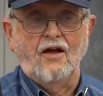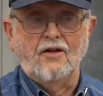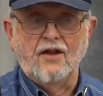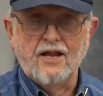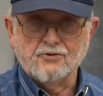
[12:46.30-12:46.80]

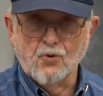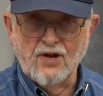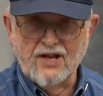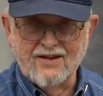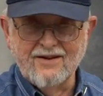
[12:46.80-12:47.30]
And that's
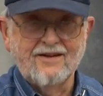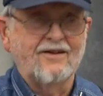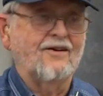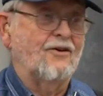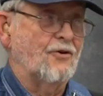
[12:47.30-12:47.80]
when
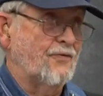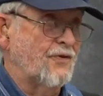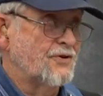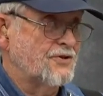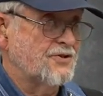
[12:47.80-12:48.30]
our
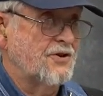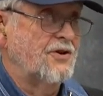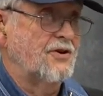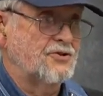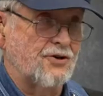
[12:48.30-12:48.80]
first
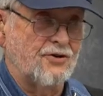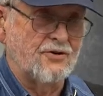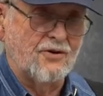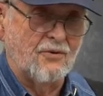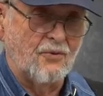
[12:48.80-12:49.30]

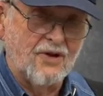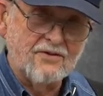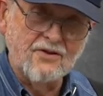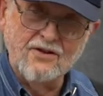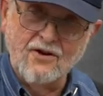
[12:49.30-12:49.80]
shirt
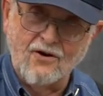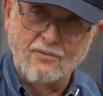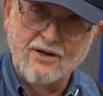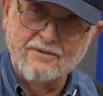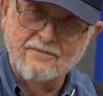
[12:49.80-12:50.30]
went to the
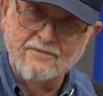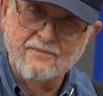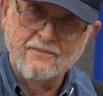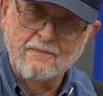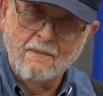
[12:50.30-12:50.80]
Army
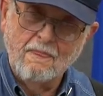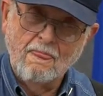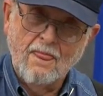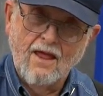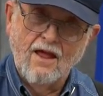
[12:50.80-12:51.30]

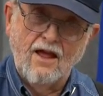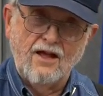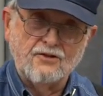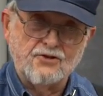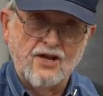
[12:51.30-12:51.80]

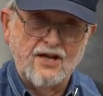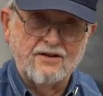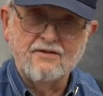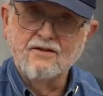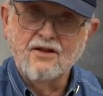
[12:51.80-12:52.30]
and
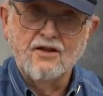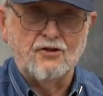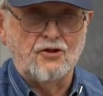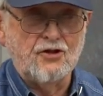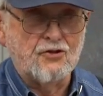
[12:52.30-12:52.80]
said,
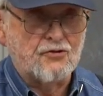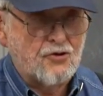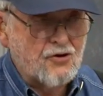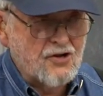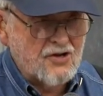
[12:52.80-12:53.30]
either
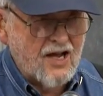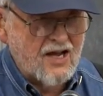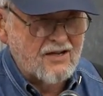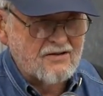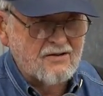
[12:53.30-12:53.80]
turn it
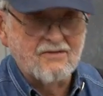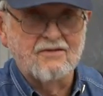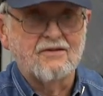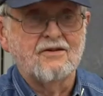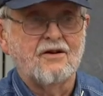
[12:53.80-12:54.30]
down
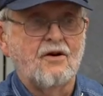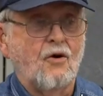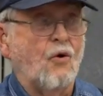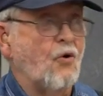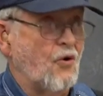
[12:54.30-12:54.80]

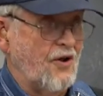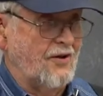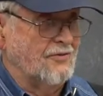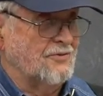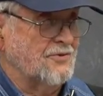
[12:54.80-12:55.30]
or
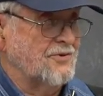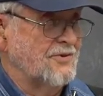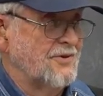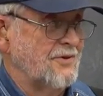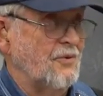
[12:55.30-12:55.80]
else.
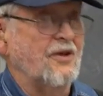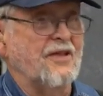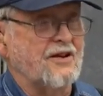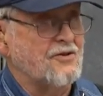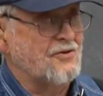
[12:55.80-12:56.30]
Well,
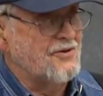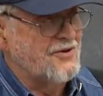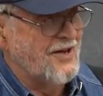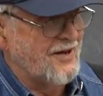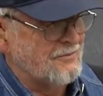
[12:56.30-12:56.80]
they turned it
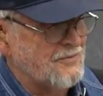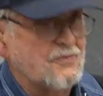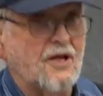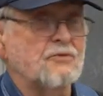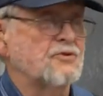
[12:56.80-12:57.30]
down.
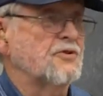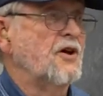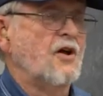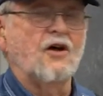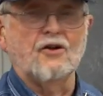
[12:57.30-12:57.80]
That was
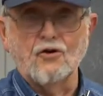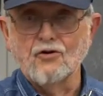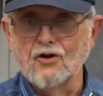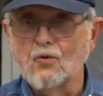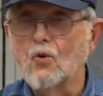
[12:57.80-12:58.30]
an
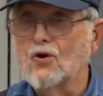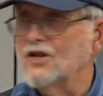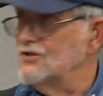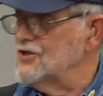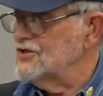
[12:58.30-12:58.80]
early
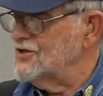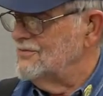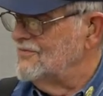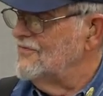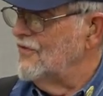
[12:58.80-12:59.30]
warning system
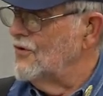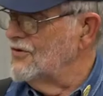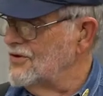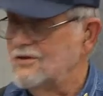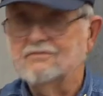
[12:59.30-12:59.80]
for
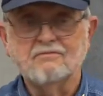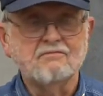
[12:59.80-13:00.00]
the.